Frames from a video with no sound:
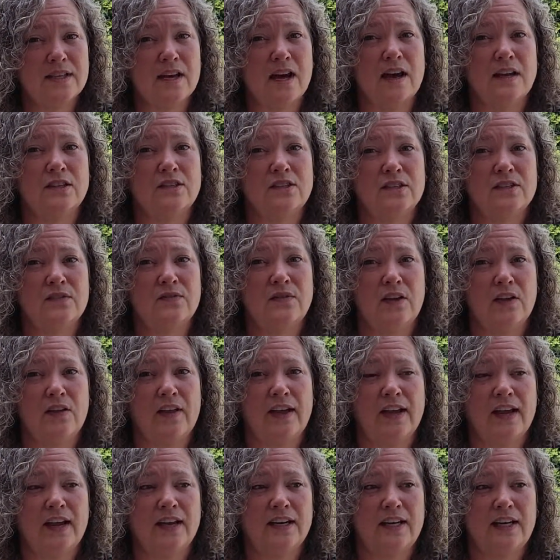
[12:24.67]
I just felt
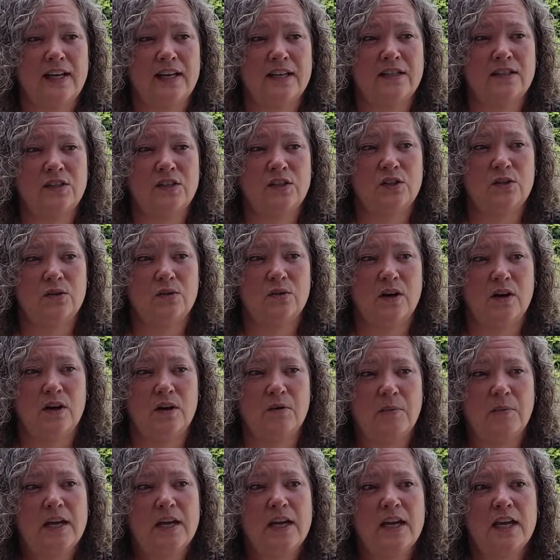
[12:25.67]
like I needed to,
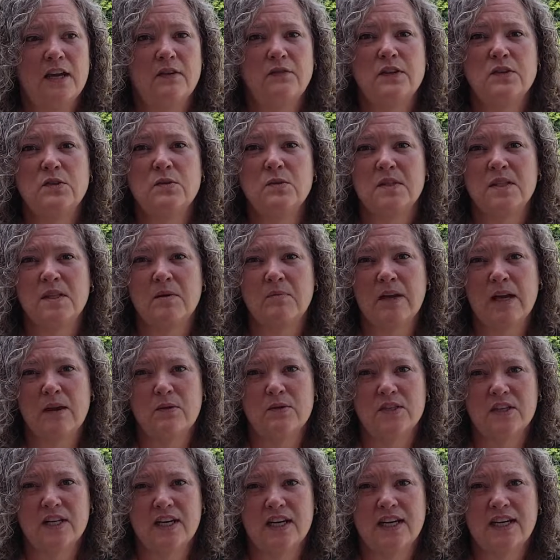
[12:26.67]
if this was something I
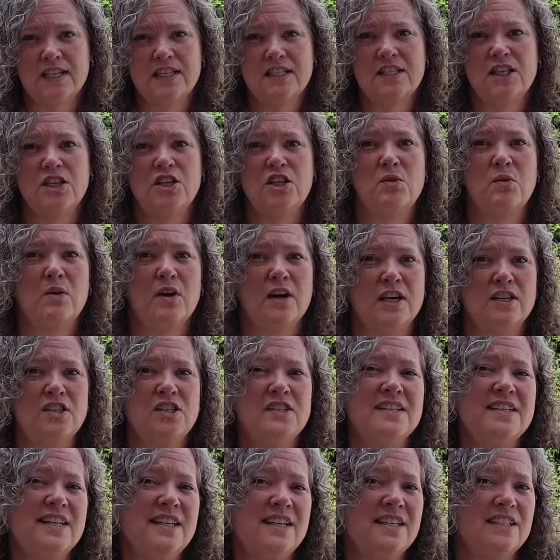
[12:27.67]
was going to continue on, I
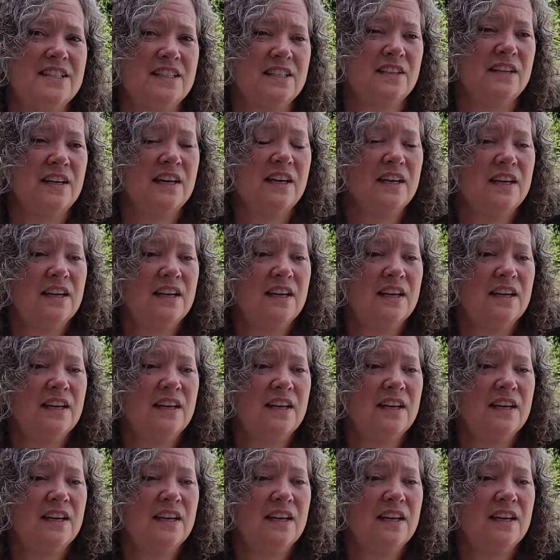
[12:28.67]
just needed to